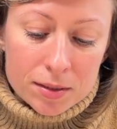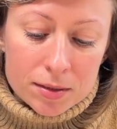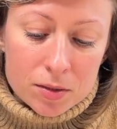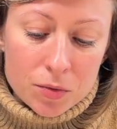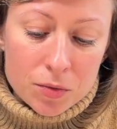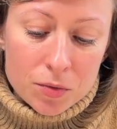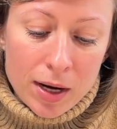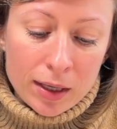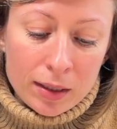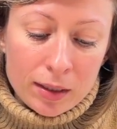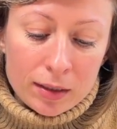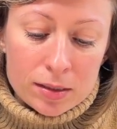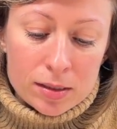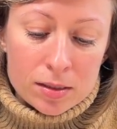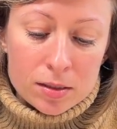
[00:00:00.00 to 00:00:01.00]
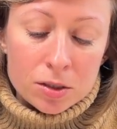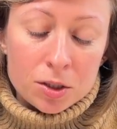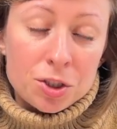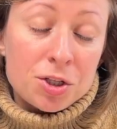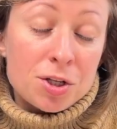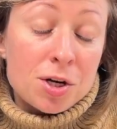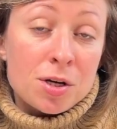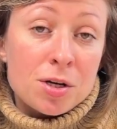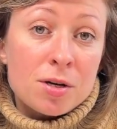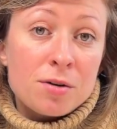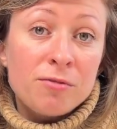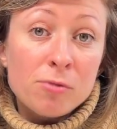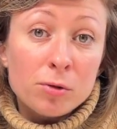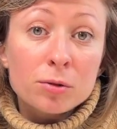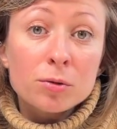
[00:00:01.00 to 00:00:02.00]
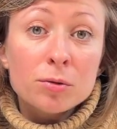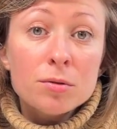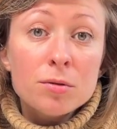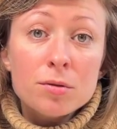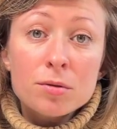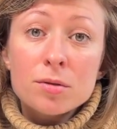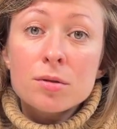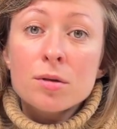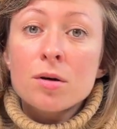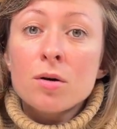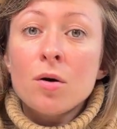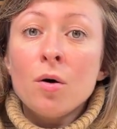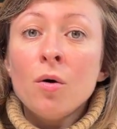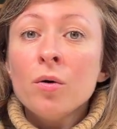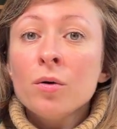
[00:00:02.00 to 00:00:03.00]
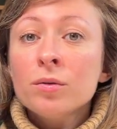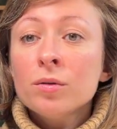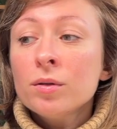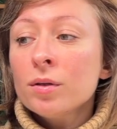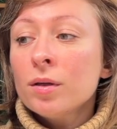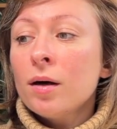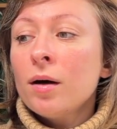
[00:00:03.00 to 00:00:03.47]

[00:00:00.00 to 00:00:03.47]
so I search photos on